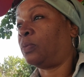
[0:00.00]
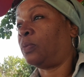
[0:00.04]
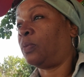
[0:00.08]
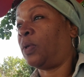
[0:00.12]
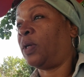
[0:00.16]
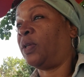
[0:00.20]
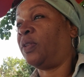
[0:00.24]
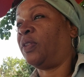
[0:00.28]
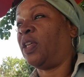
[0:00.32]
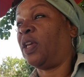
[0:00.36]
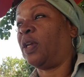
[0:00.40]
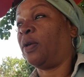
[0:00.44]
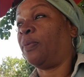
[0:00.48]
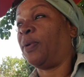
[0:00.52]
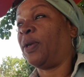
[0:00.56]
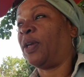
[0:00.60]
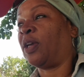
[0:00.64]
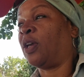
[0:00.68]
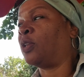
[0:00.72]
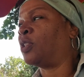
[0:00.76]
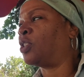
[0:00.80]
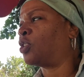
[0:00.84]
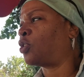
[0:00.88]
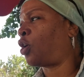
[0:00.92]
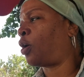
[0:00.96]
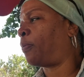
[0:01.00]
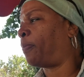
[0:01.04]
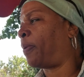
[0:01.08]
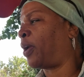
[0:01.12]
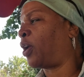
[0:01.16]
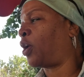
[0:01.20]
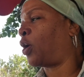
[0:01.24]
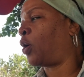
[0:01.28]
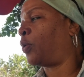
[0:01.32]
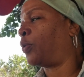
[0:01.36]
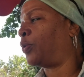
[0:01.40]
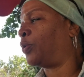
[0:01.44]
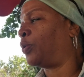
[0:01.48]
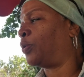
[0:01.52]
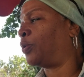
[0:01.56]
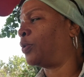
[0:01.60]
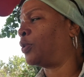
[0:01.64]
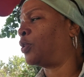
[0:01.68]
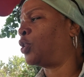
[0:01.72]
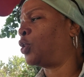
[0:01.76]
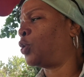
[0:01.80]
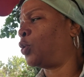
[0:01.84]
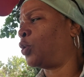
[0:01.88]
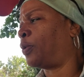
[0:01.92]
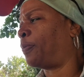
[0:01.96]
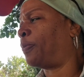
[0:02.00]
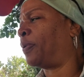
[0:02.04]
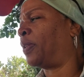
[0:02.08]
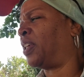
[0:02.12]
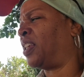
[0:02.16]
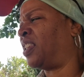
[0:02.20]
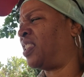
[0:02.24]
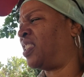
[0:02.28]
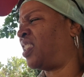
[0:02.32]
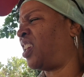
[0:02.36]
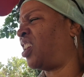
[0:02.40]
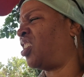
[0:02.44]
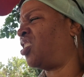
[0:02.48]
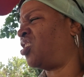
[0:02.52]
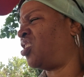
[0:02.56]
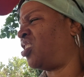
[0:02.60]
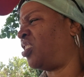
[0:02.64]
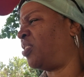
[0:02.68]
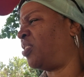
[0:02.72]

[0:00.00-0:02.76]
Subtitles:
I think we can start by going to the police station